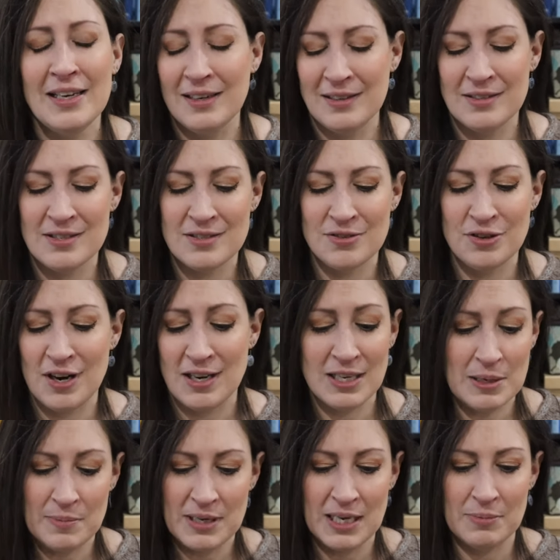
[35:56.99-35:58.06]
and you're not going
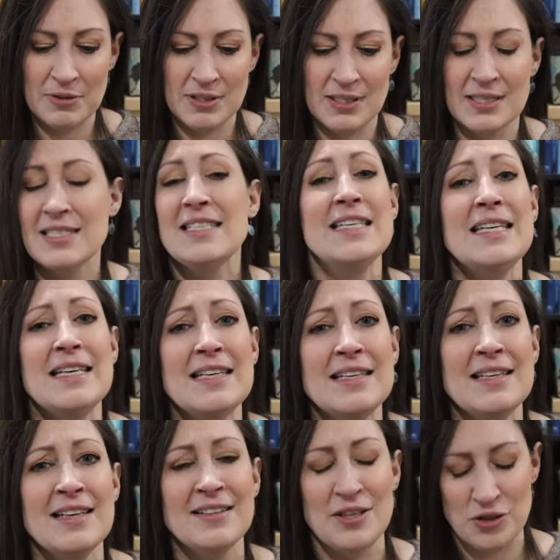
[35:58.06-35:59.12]
to be able to see it
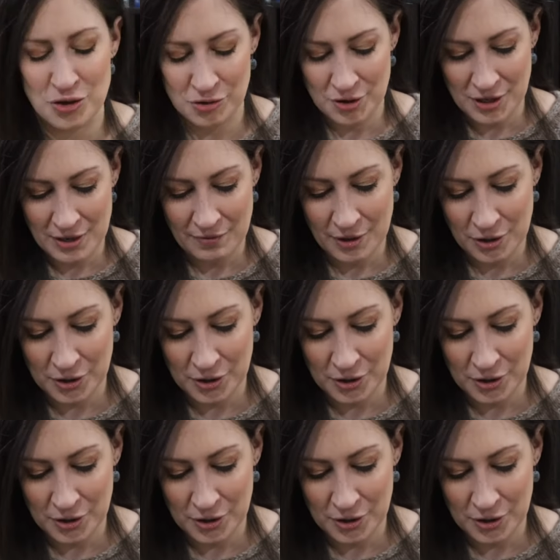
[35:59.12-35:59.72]
unless you're looking real